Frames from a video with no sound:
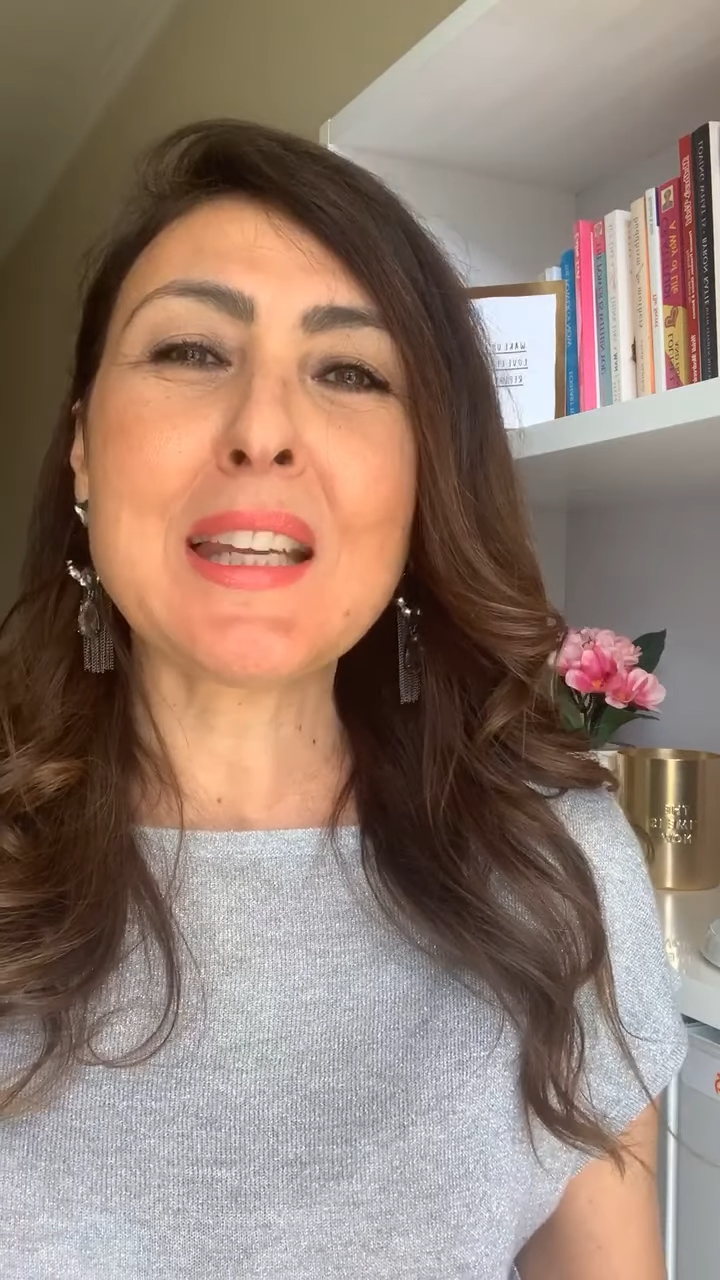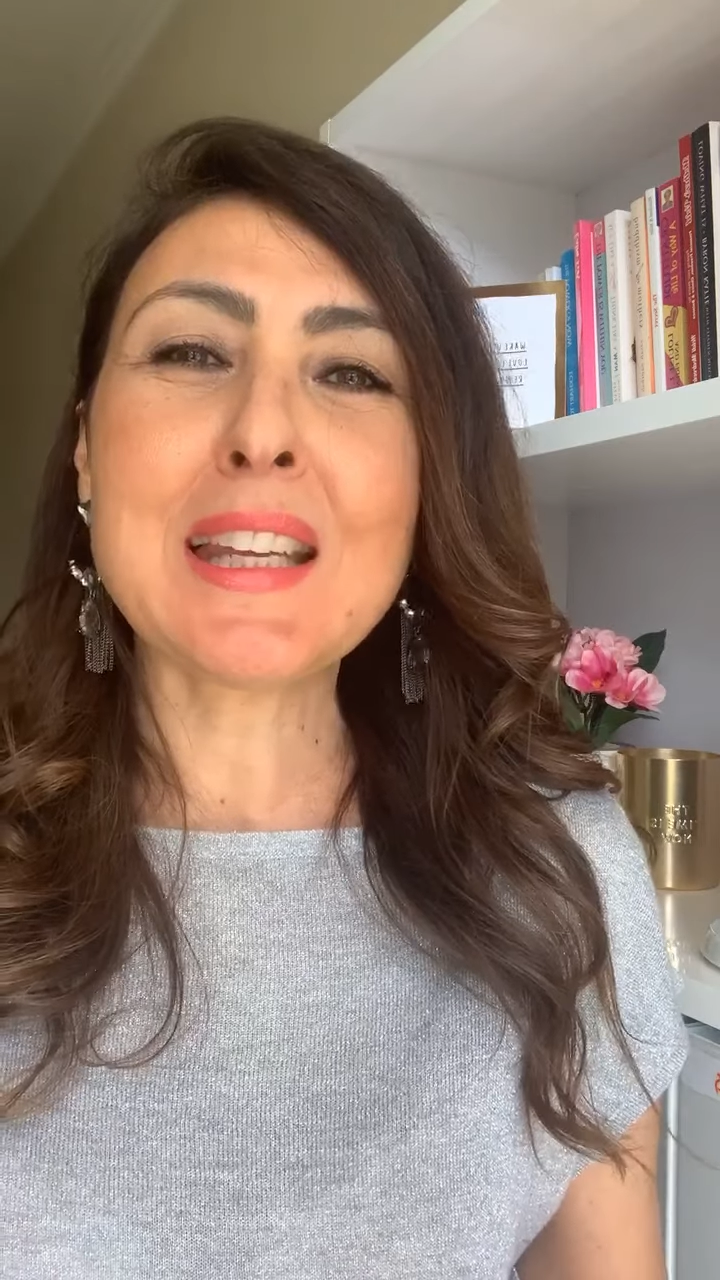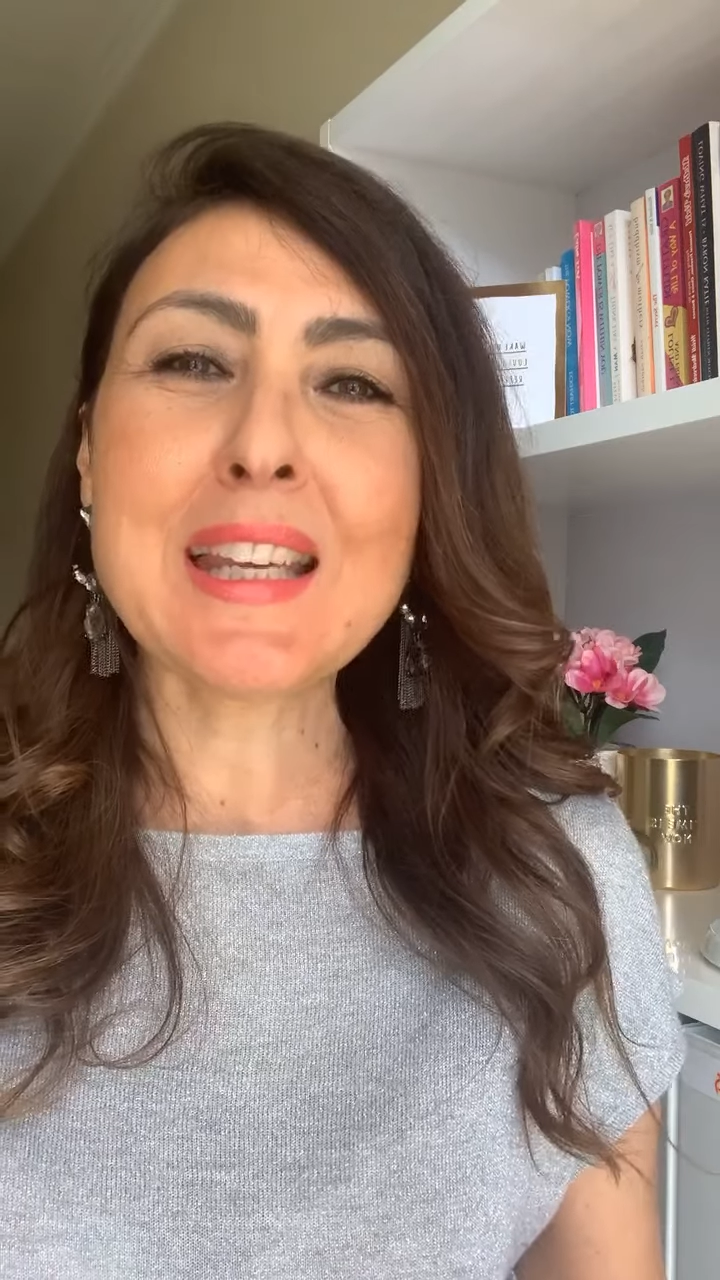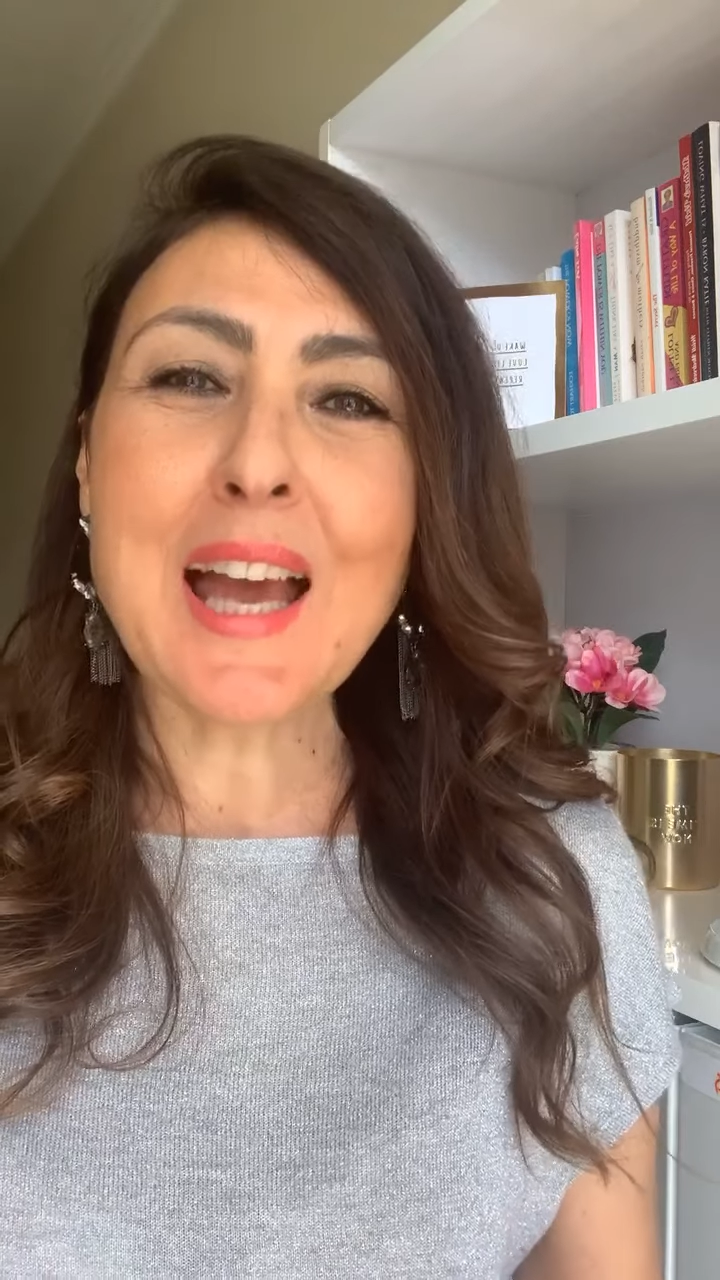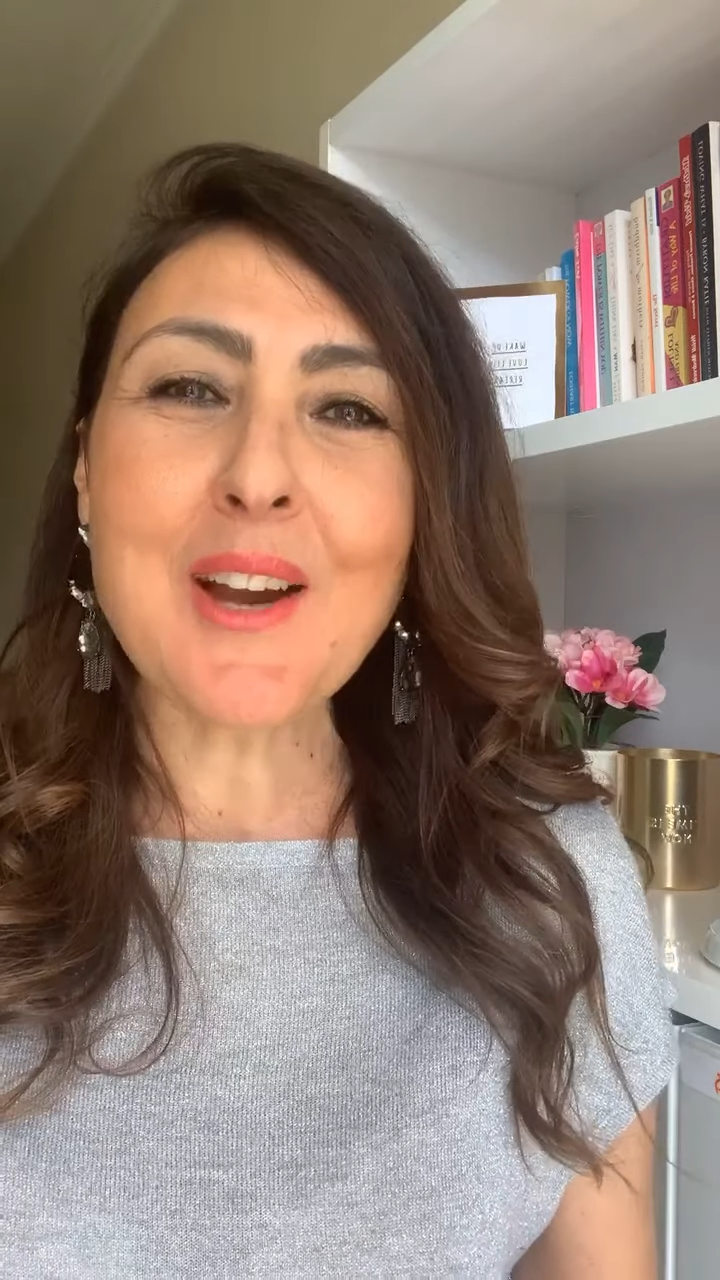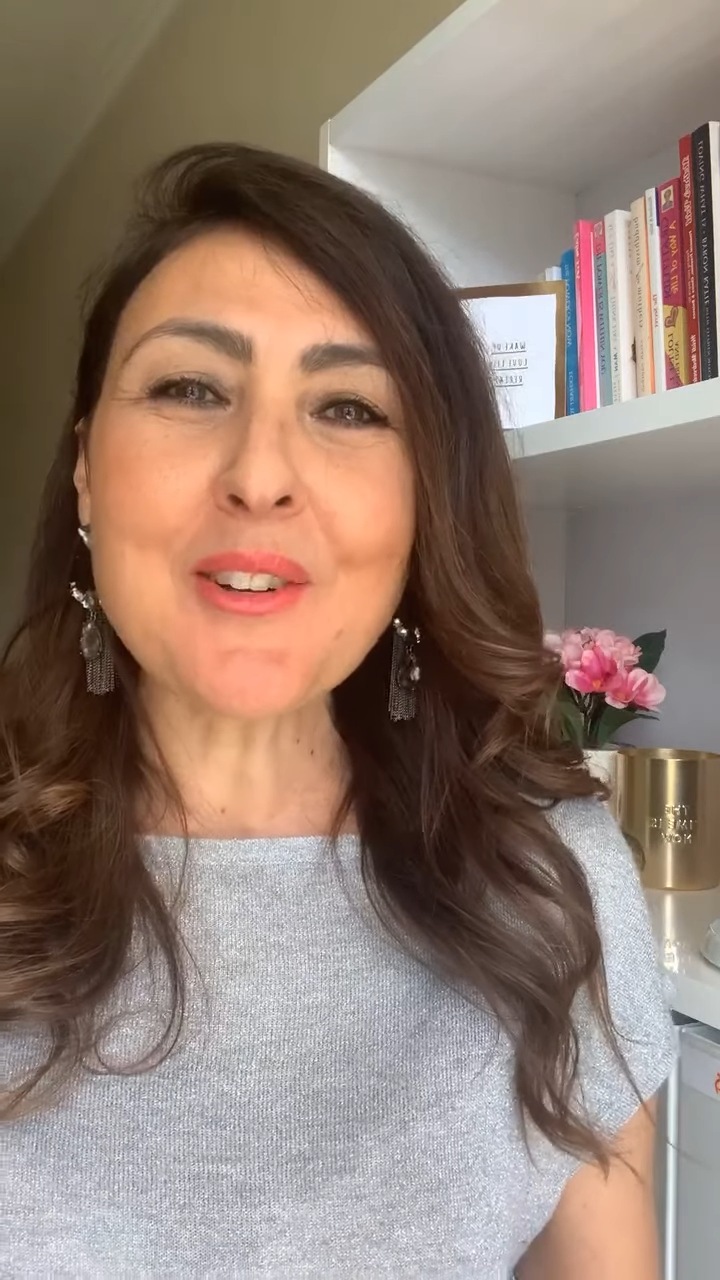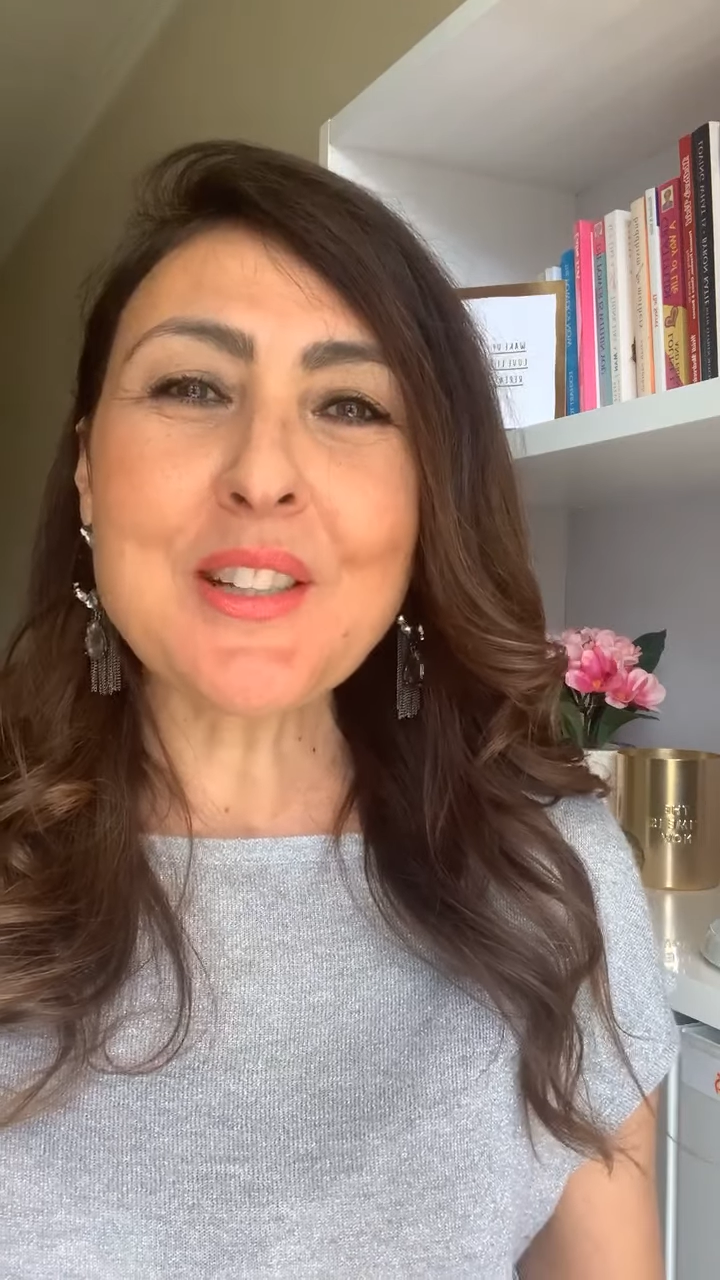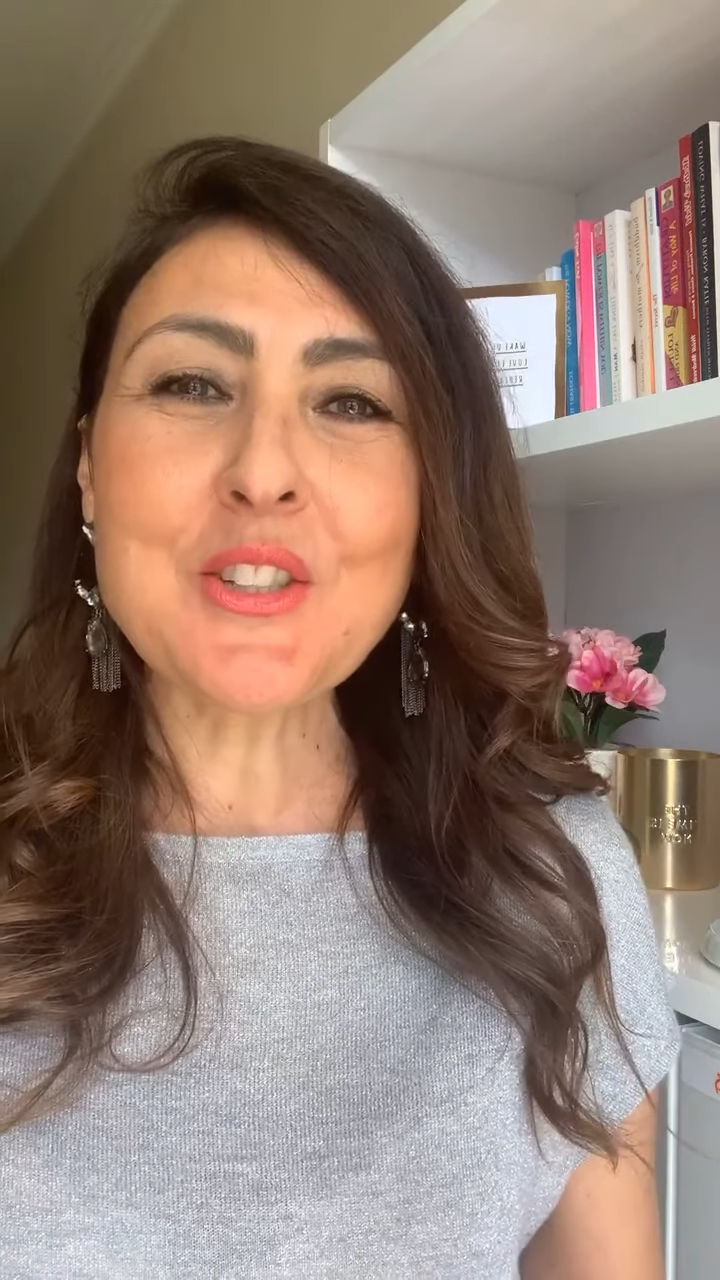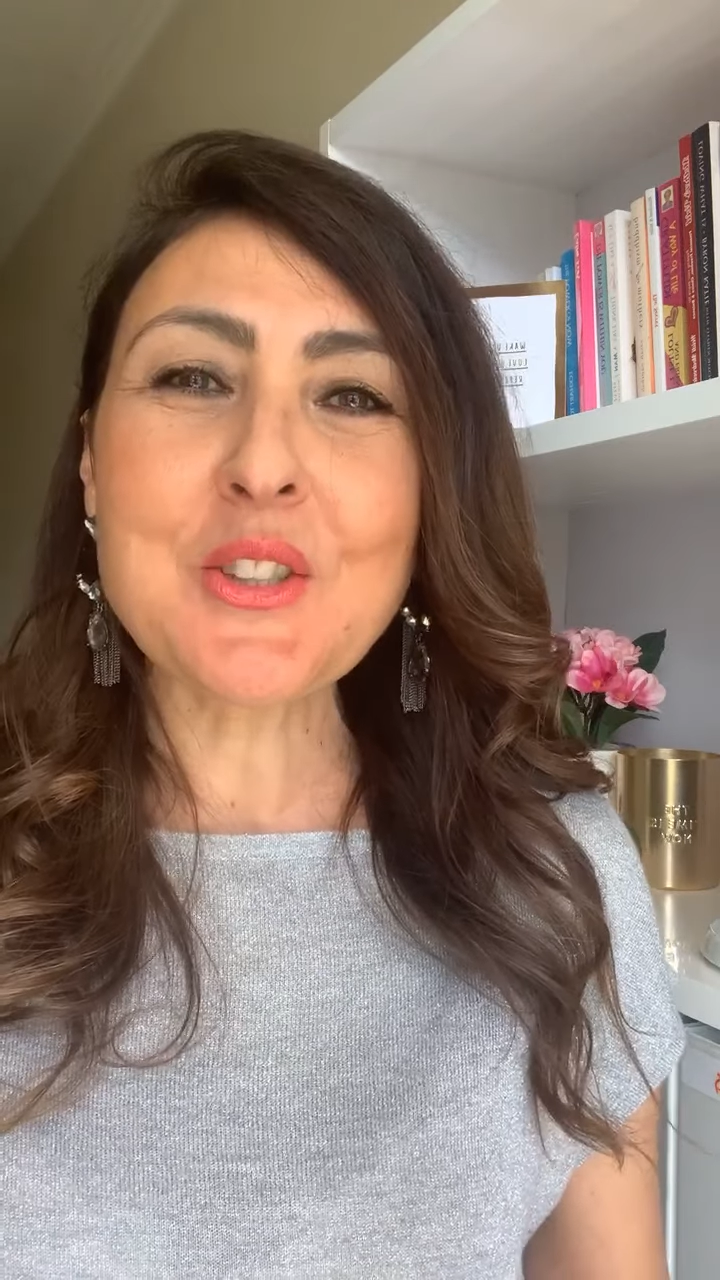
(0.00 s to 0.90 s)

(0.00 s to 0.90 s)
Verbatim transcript: encourage